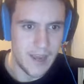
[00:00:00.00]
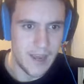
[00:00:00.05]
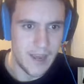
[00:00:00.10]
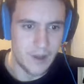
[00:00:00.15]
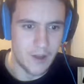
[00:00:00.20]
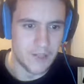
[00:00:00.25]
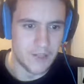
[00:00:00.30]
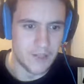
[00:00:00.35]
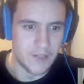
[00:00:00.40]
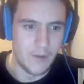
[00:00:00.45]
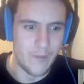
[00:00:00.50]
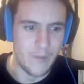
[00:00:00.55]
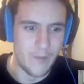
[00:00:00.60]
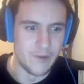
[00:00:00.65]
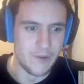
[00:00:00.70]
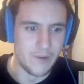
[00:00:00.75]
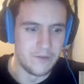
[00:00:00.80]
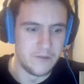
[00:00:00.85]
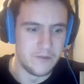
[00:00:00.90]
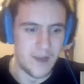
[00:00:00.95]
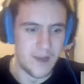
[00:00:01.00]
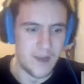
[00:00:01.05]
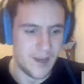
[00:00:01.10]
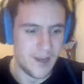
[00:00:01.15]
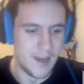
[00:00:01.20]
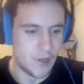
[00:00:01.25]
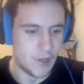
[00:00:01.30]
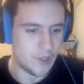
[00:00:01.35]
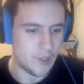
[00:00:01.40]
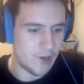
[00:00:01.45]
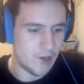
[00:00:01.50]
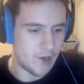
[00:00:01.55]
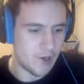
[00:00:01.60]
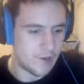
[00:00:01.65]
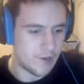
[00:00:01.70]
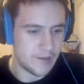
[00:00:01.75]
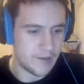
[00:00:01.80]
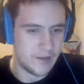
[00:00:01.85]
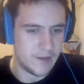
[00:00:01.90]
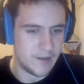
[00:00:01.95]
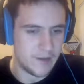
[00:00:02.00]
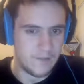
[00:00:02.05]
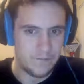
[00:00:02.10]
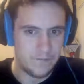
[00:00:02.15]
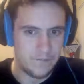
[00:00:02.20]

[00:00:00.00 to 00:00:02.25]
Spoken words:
Also, I remember you earlier on in the